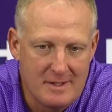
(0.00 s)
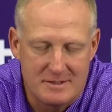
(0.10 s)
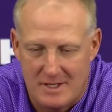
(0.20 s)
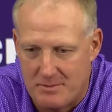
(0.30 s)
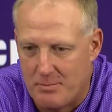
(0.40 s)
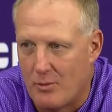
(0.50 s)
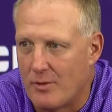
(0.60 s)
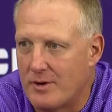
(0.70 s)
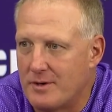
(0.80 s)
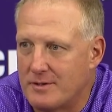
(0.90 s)
Seth
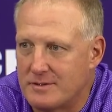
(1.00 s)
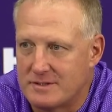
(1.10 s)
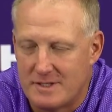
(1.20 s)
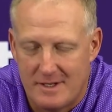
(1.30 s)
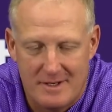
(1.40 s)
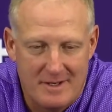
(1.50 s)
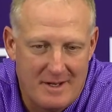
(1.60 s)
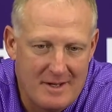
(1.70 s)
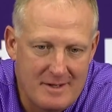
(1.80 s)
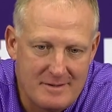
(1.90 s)
Porters and
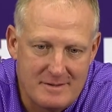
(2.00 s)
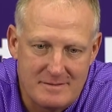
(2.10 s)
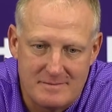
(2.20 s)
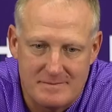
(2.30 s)
and